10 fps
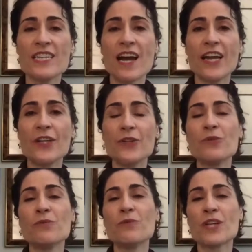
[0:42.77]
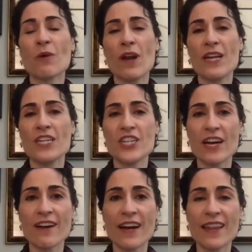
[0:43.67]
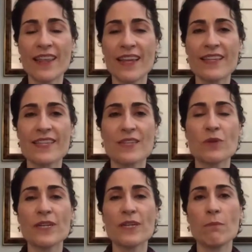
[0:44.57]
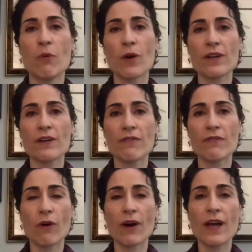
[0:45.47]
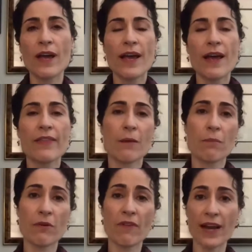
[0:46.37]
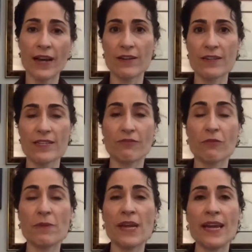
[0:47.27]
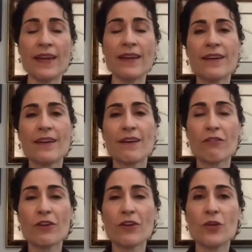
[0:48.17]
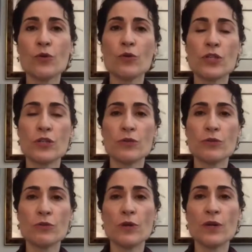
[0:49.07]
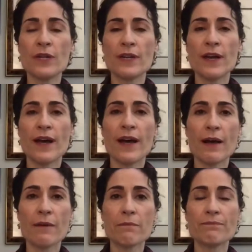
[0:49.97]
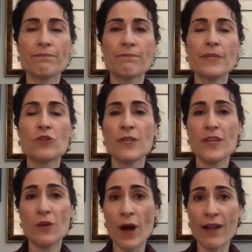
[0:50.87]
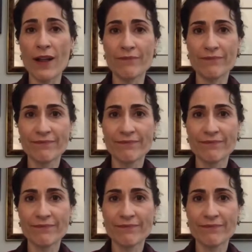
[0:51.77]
Donahue, which I wanted to share. I think this is really important for healthcare providers, for me, for you to be treated well.